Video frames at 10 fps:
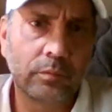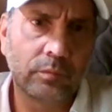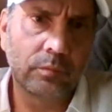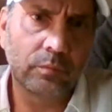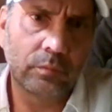then
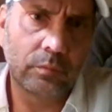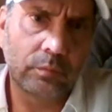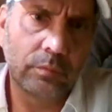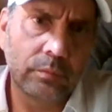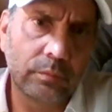I'm not playing
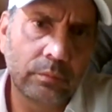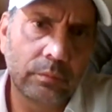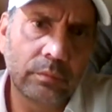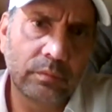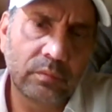for the right
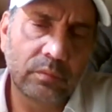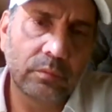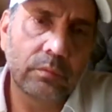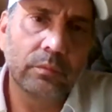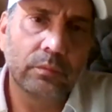reasons.
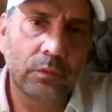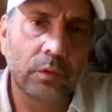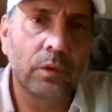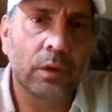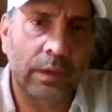
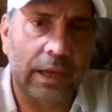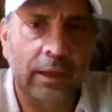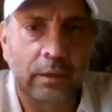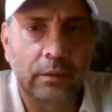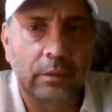Okay,
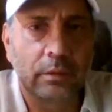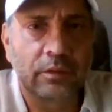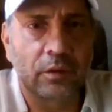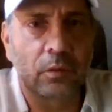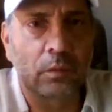
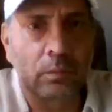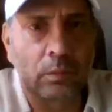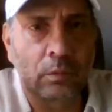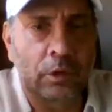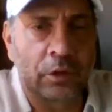so
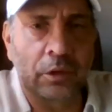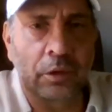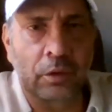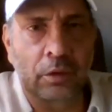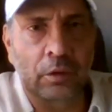you, you
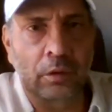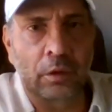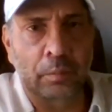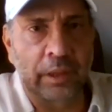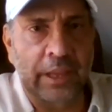you're
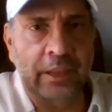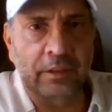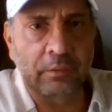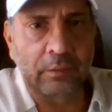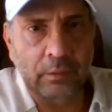playing
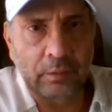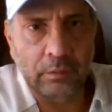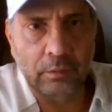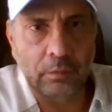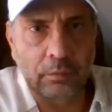
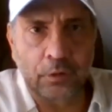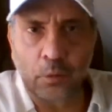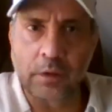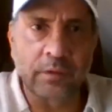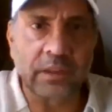for, for
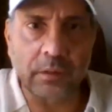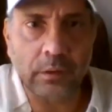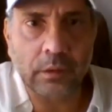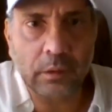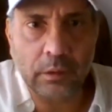what? selfish
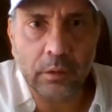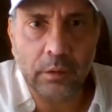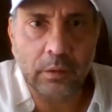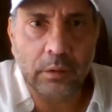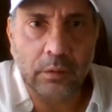reasons.
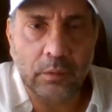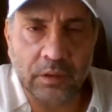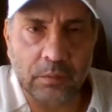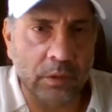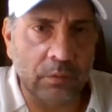What's
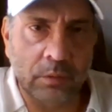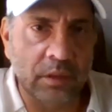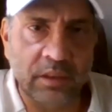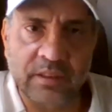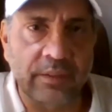what? What are the
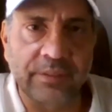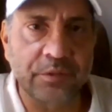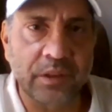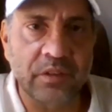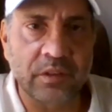selfish
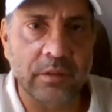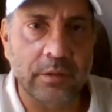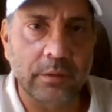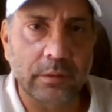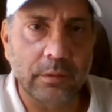reasons?
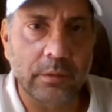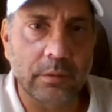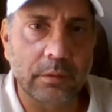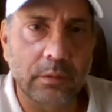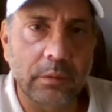
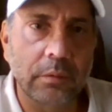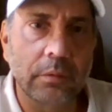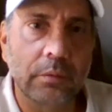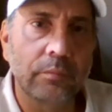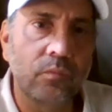For
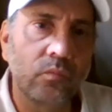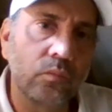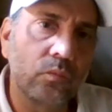money.